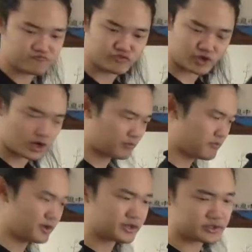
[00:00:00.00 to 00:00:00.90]
So
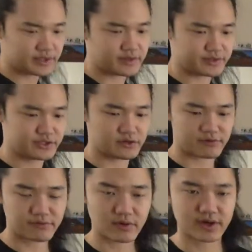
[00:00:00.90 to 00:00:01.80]
initially there's zero
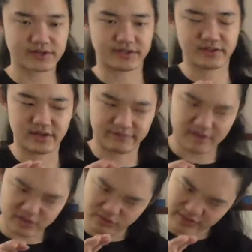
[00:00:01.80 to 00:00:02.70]
force, and then
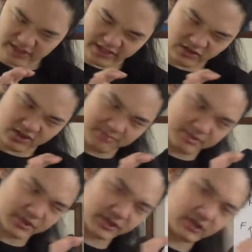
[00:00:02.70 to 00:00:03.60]
eventually, like you keep
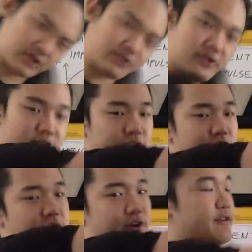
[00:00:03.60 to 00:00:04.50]
pushing it harder and harder and
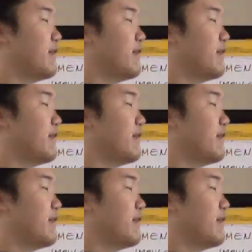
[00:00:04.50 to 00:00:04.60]
harder,